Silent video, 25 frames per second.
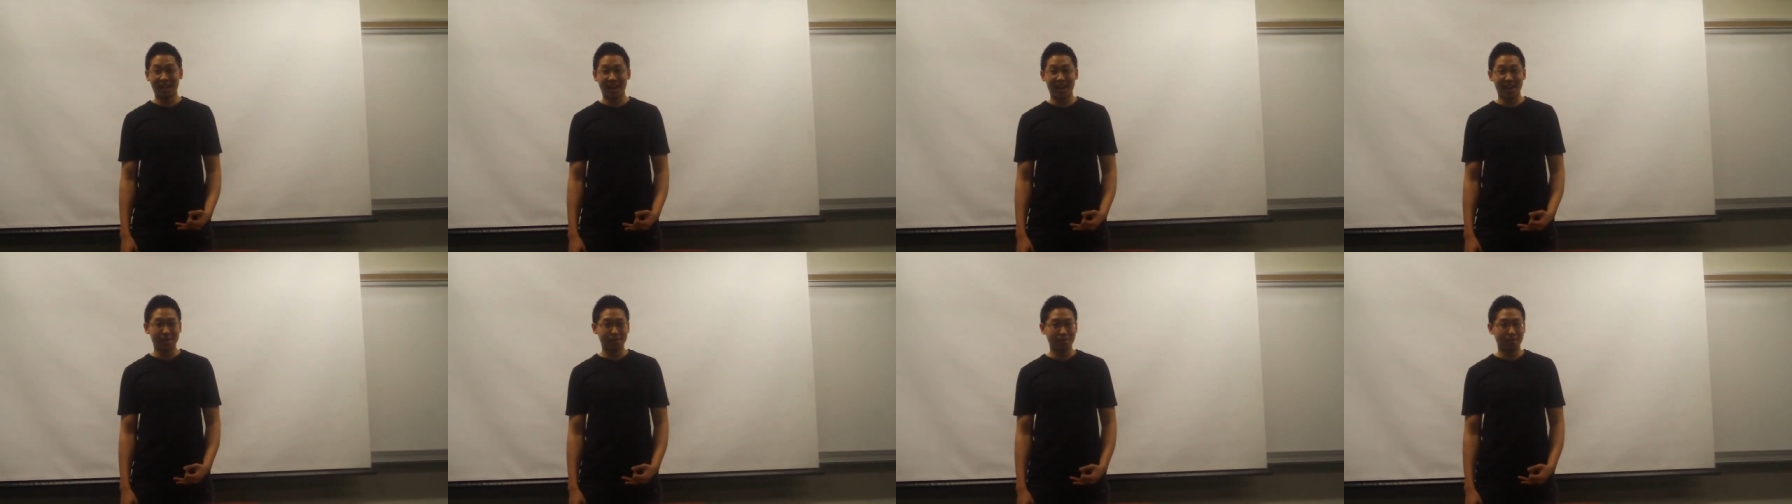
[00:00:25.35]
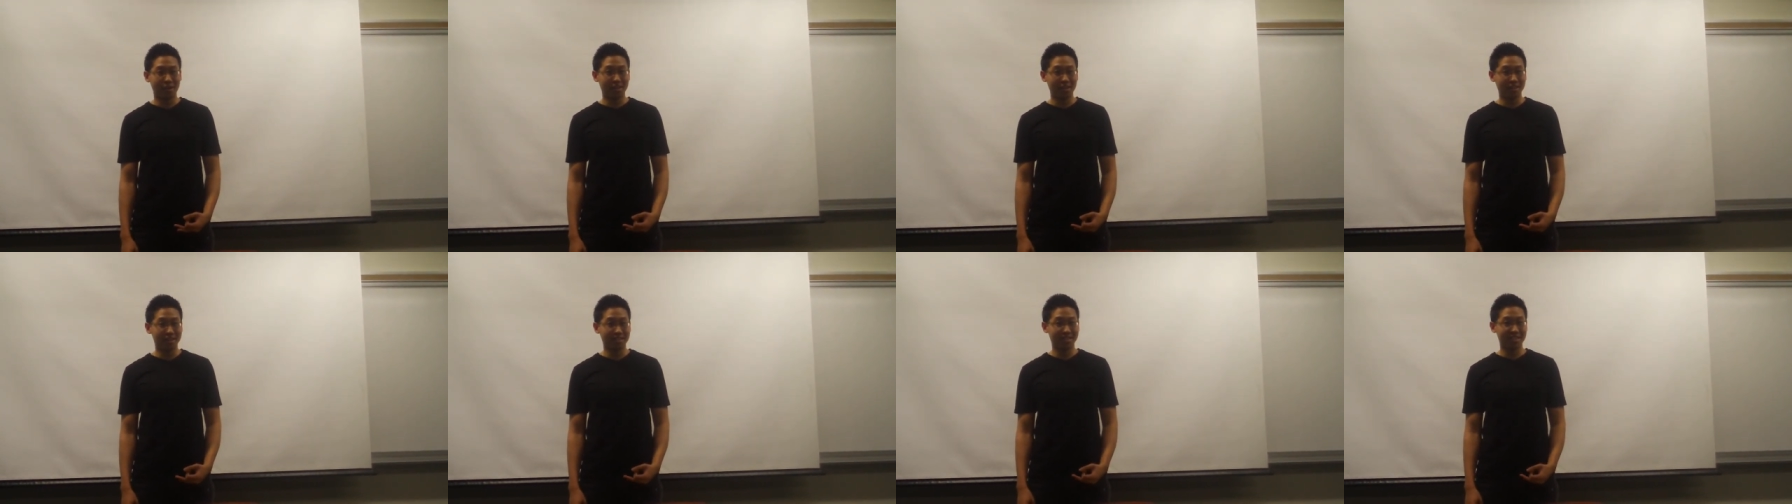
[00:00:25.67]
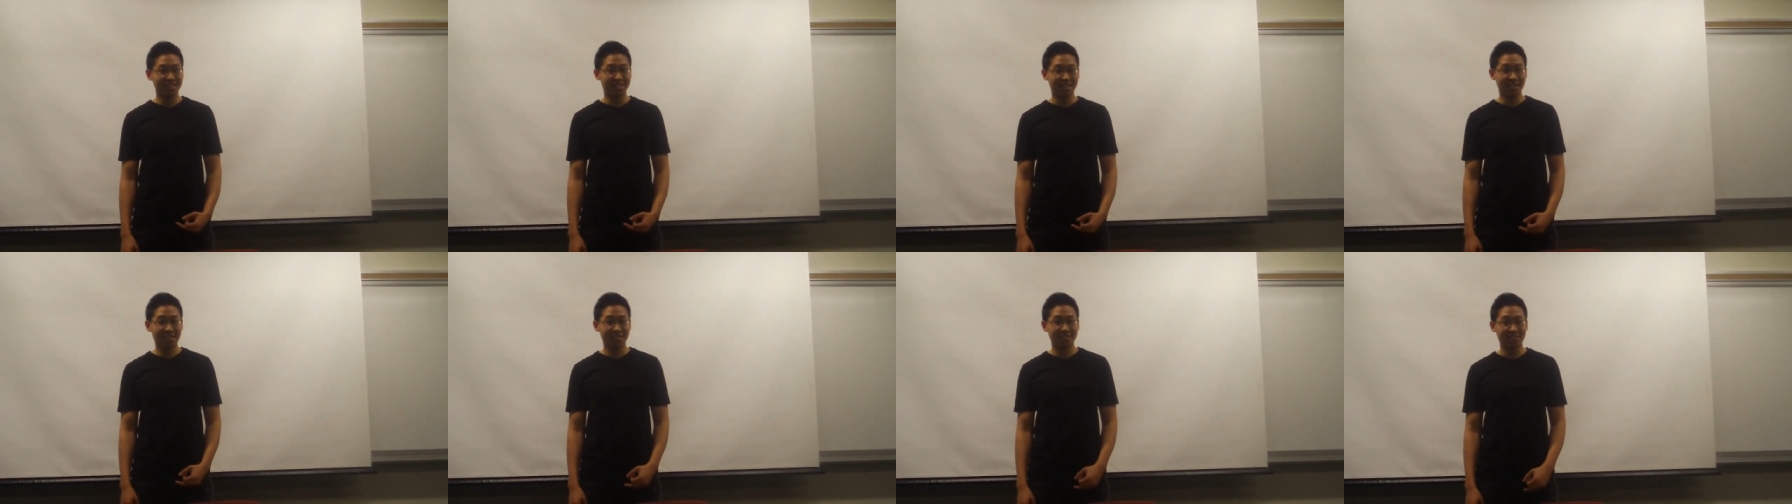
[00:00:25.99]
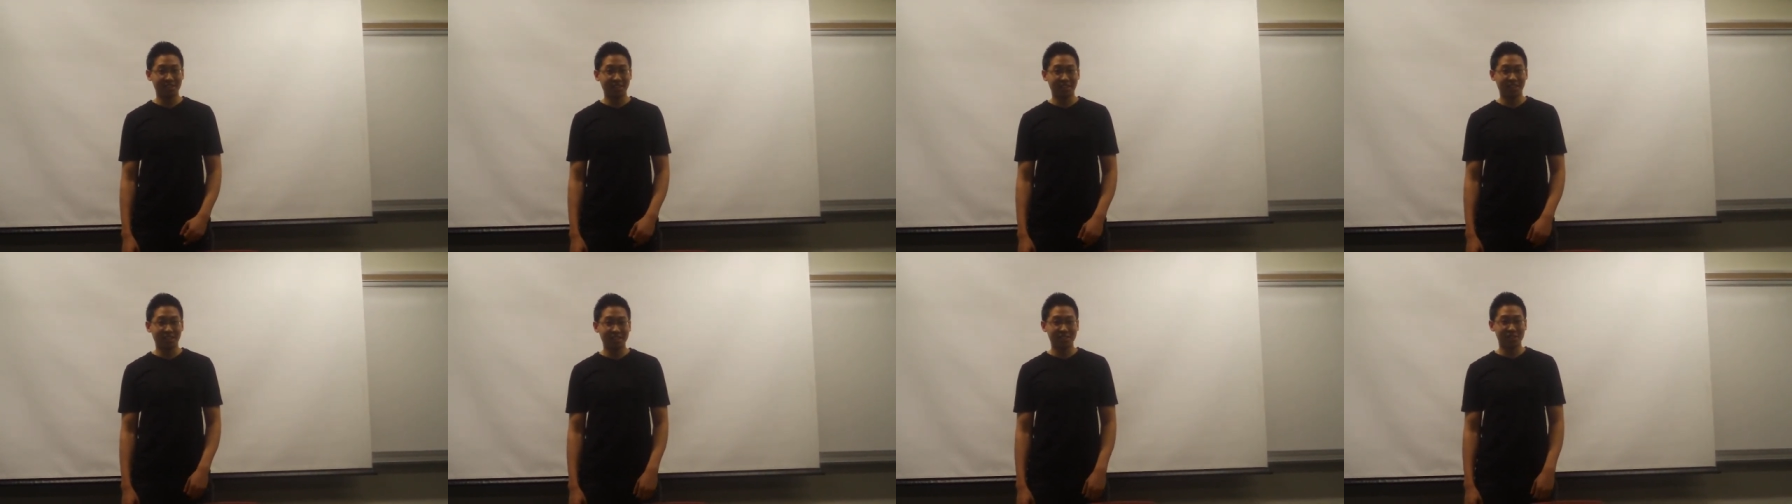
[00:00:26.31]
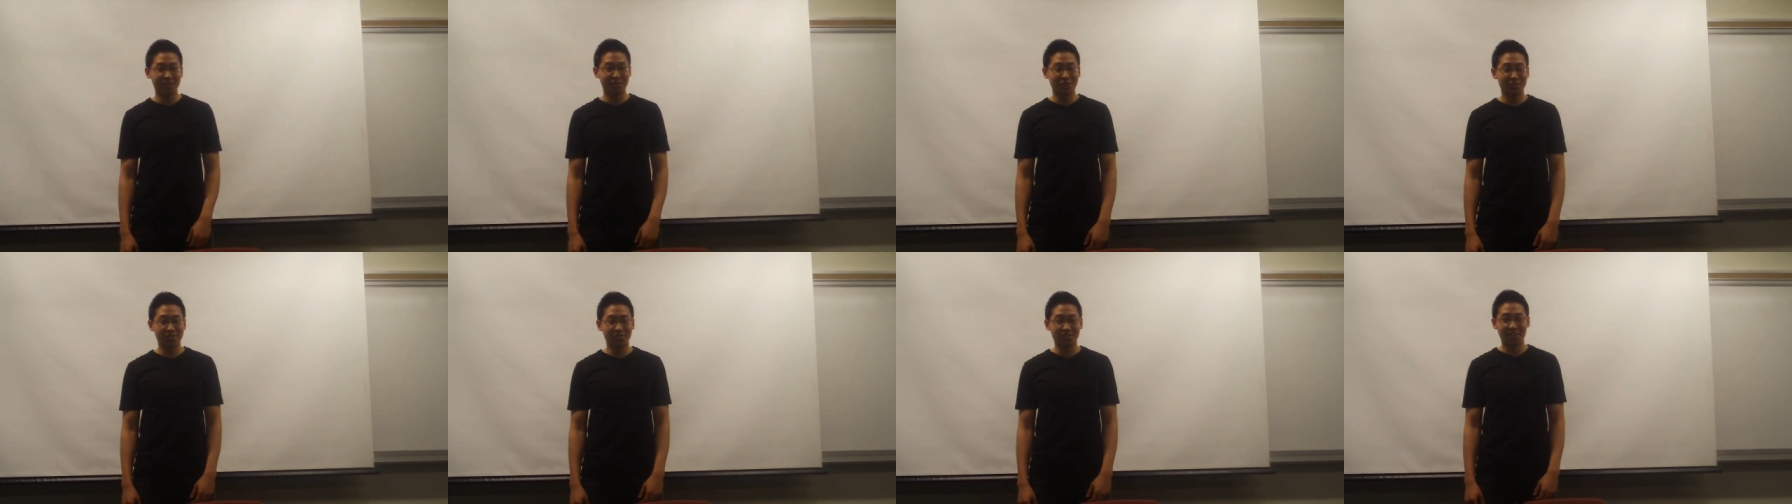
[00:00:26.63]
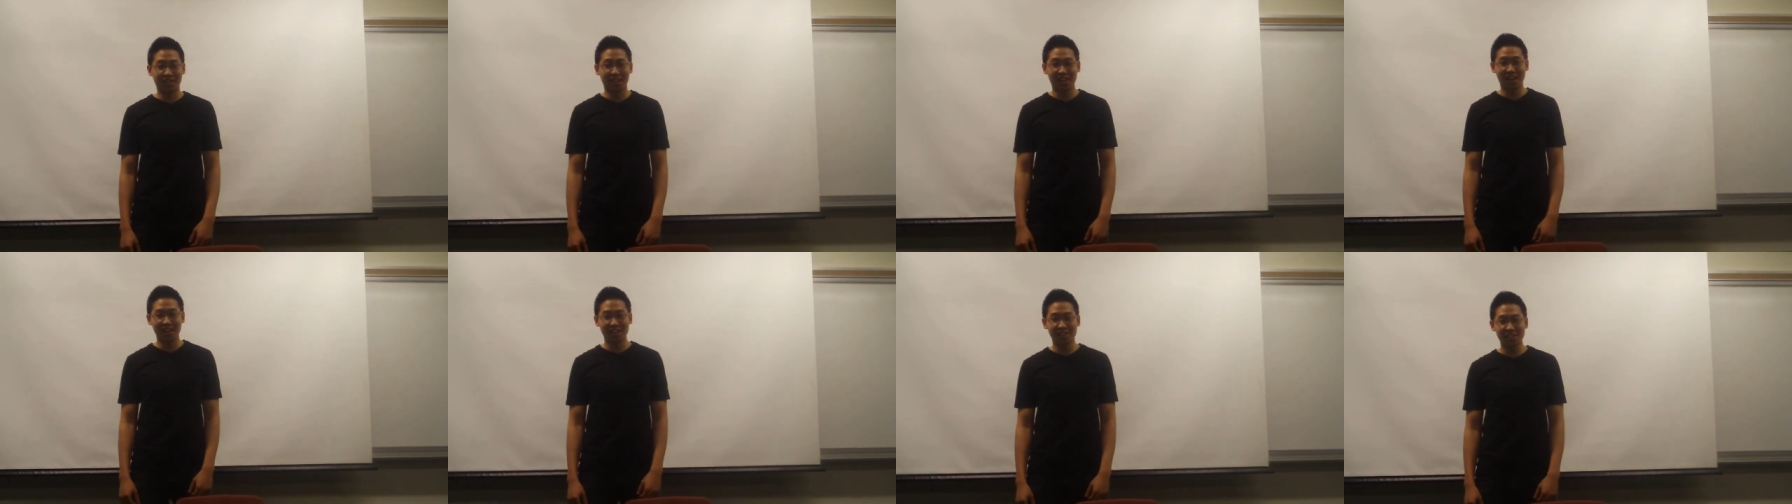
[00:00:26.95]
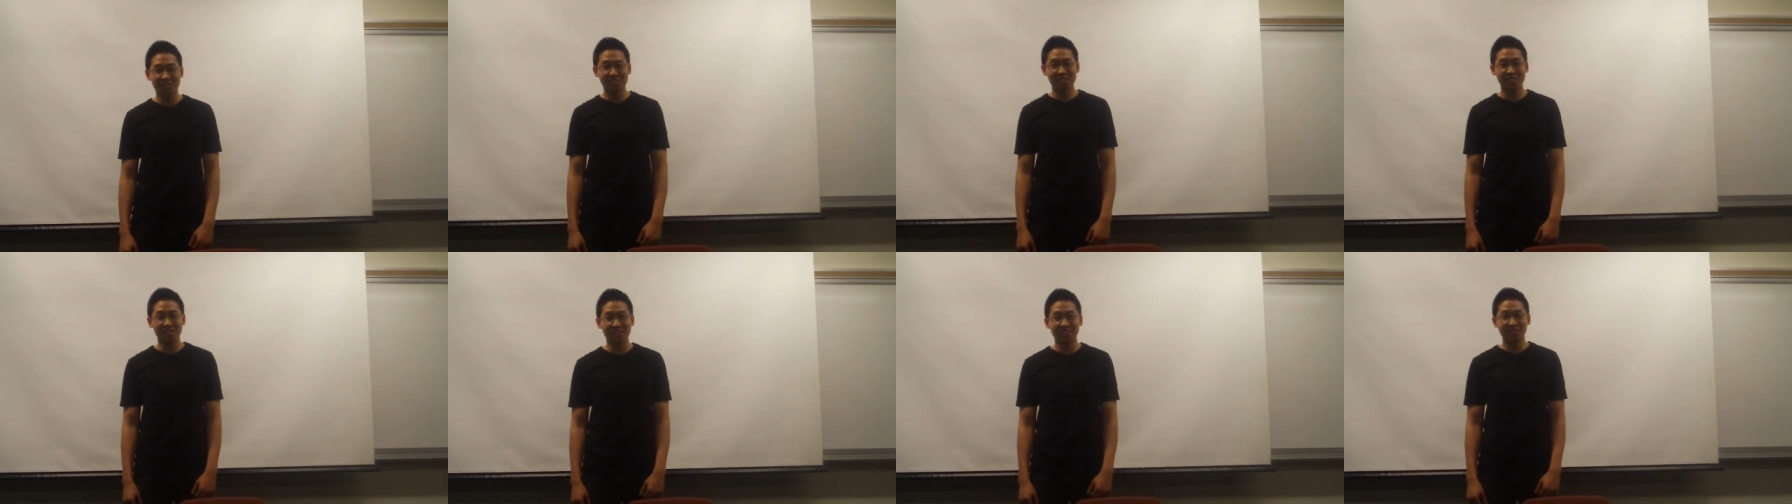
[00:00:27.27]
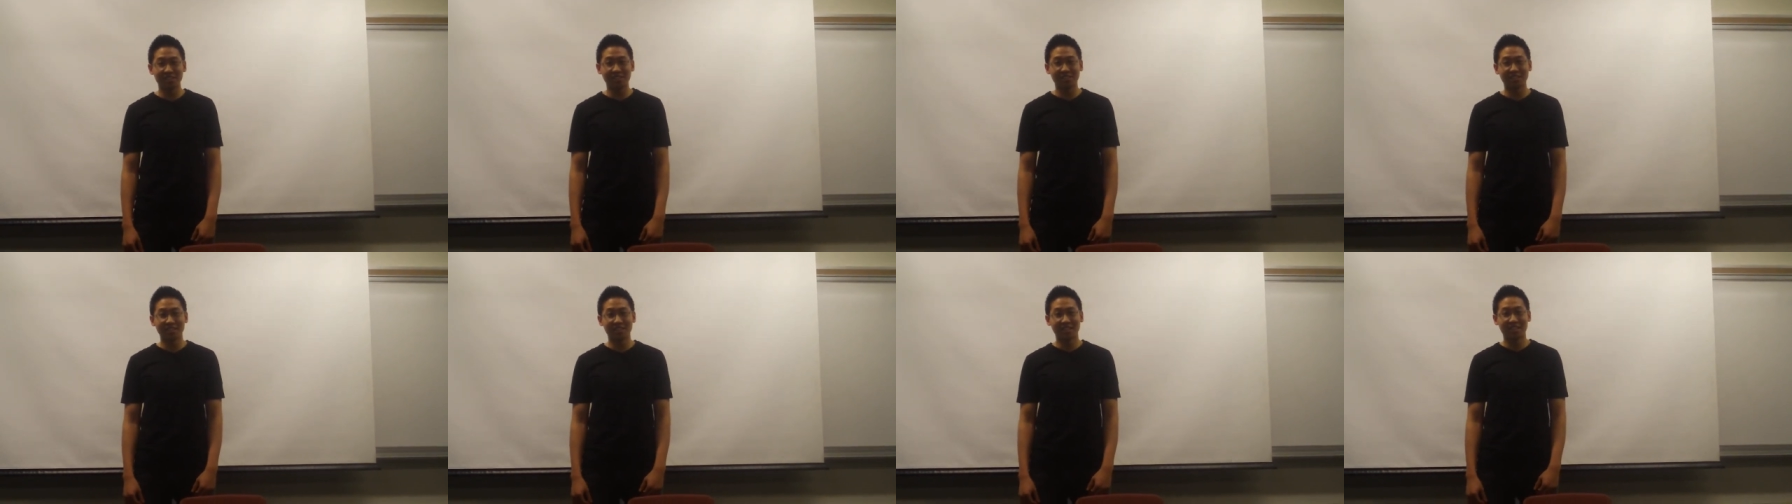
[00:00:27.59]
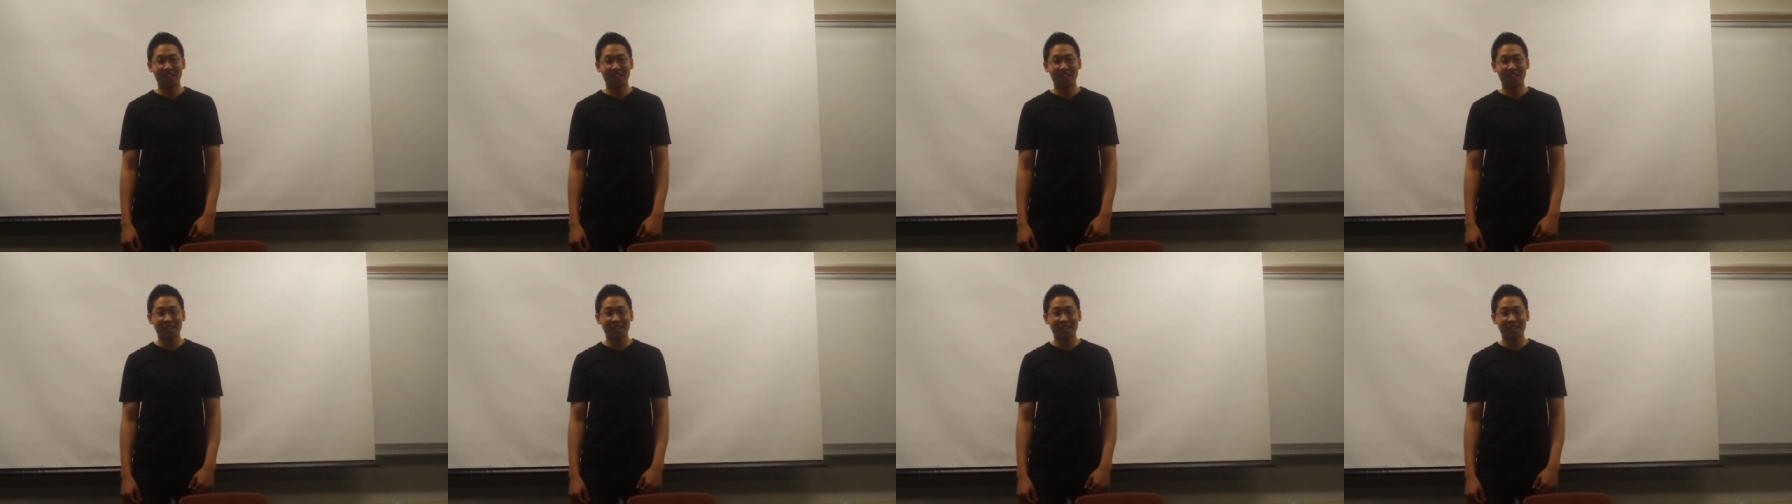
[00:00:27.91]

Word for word: and my CFA certifications.